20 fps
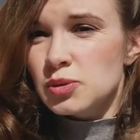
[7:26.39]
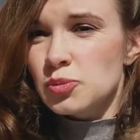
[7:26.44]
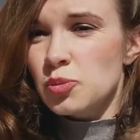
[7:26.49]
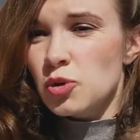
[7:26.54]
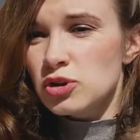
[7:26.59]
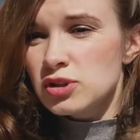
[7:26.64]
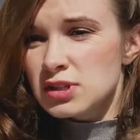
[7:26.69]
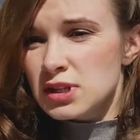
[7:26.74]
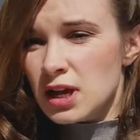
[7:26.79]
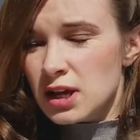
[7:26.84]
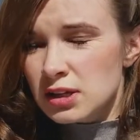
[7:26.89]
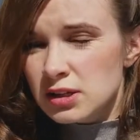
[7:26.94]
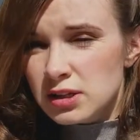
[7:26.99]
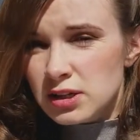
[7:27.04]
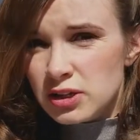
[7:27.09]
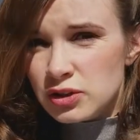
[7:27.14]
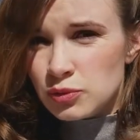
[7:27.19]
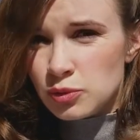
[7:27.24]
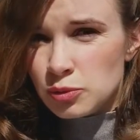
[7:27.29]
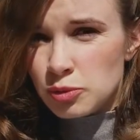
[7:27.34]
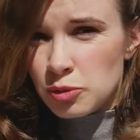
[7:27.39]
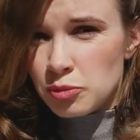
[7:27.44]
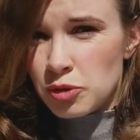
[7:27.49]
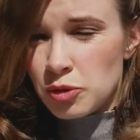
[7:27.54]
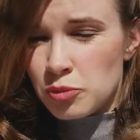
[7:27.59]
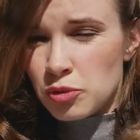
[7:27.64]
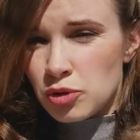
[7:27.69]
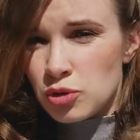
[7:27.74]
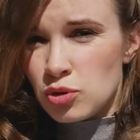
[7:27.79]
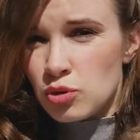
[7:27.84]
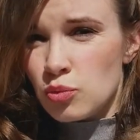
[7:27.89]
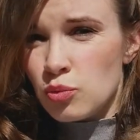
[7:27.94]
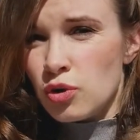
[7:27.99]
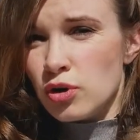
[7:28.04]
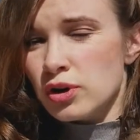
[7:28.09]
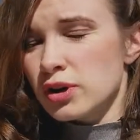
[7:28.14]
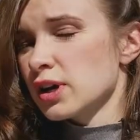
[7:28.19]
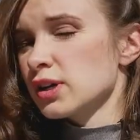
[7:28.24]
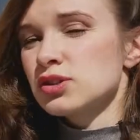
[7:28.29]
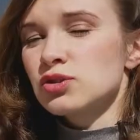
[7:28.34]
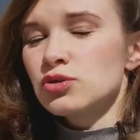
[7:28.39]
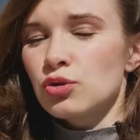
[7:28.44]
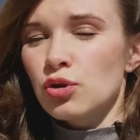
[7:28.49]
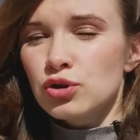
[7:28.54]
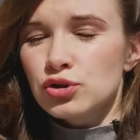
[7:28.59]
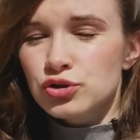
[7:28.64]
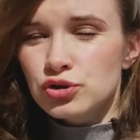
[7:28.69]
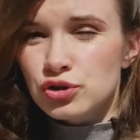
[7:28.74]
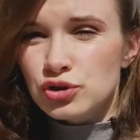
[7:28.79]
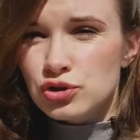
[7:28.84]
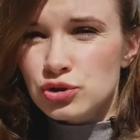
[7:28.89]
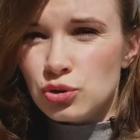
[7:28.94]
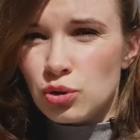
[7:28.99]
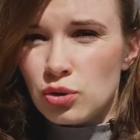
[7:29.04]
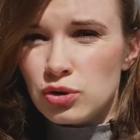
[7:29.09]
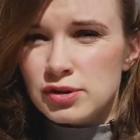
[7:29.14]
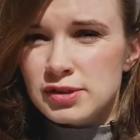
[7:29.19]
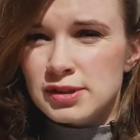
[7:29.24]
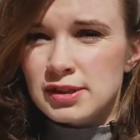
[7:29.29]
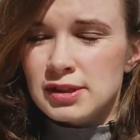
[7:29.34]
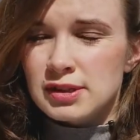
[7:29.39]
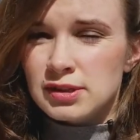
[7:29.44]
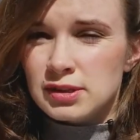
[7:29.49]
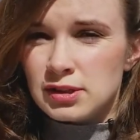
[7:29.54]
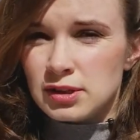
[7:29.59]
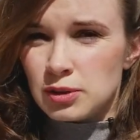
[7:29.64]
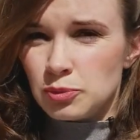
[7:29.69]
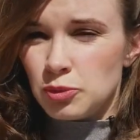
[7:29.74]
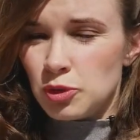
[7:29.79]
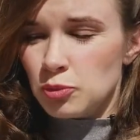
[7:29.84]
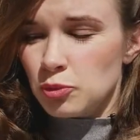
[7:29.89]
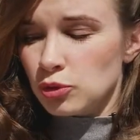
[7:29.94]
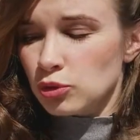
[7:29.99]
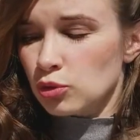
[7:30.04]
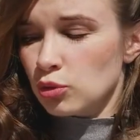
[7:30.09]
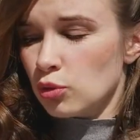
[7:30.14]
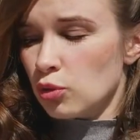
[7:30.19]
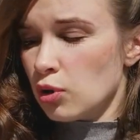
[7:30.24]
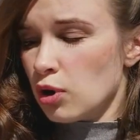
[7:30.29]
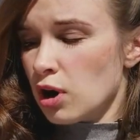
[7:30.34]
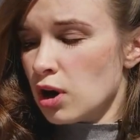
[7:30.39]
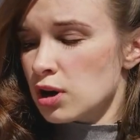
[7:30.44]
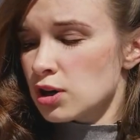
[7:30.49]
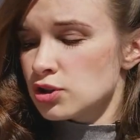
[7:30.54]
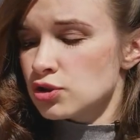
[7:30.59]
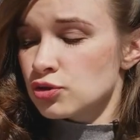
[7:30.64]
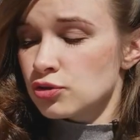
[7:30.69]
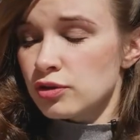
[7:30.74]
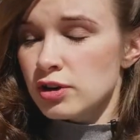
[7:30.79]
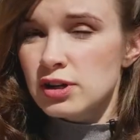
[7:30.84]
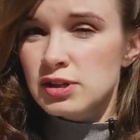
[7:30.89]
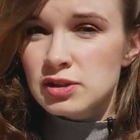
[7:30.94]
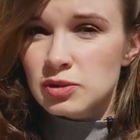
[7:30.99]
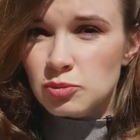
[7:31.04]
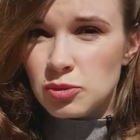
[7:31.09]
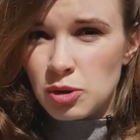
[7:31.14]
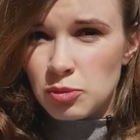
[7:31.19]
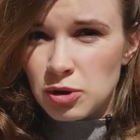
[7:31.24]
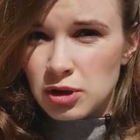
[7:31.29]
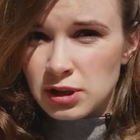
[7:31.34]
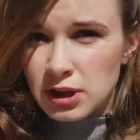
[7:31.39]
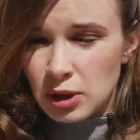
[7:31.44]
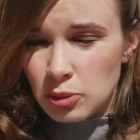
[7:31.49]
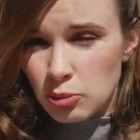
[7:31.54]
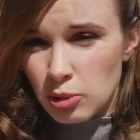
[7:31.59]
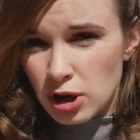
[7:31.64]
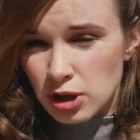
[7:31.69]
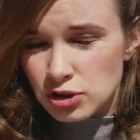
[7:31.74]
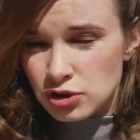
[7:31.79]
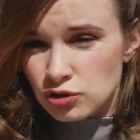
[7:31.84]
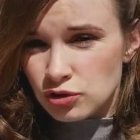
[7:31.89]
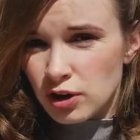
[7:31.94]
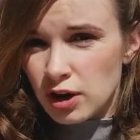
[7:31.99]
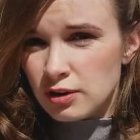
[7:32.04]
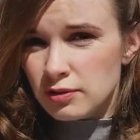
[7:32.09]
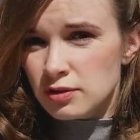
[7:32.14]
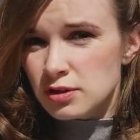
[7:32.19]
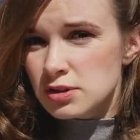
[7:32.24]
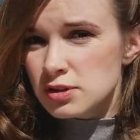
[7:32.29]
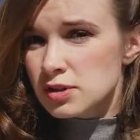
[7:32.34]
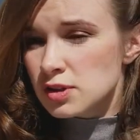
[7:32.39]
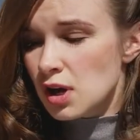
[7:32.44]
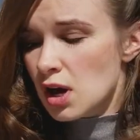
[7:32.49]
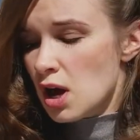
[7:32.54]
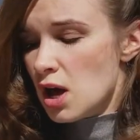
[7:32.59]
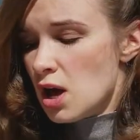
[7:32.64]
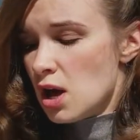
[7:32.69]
Most likely it will be people who work at grocery stores and people who are at risk, maybe like bus drivers.